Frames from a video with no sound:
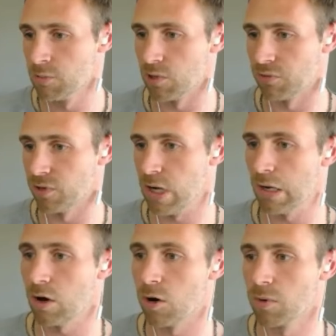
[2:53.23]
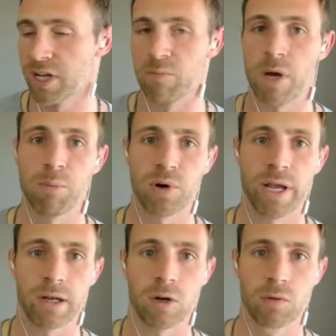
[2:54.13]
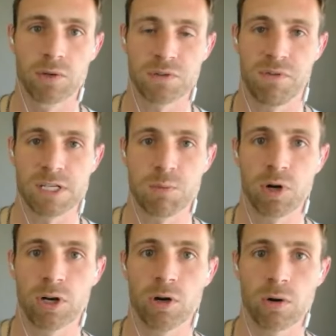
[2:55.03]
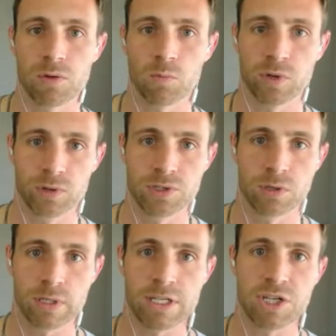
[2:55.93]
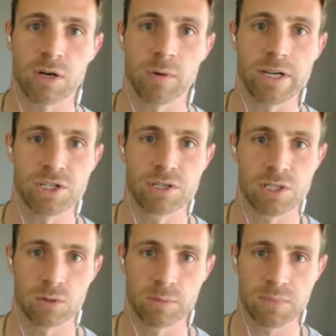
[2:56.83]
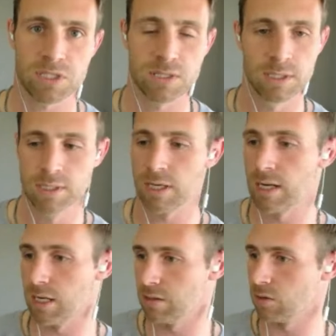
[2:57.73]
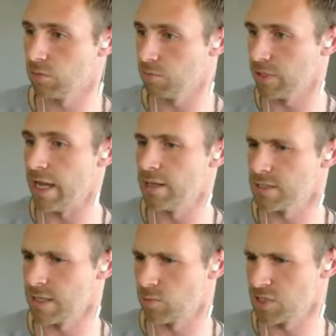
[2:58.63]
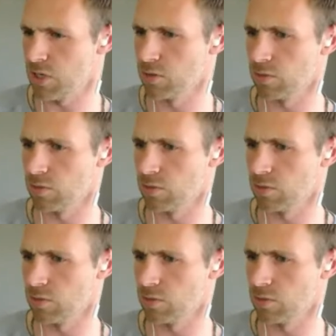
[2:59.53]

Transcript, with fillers: But if you're not already a member, head on over to Facebook and go to the Realtor Lead Generation scripts. Mm-hmm. uh, or Yeah, is that what it's called?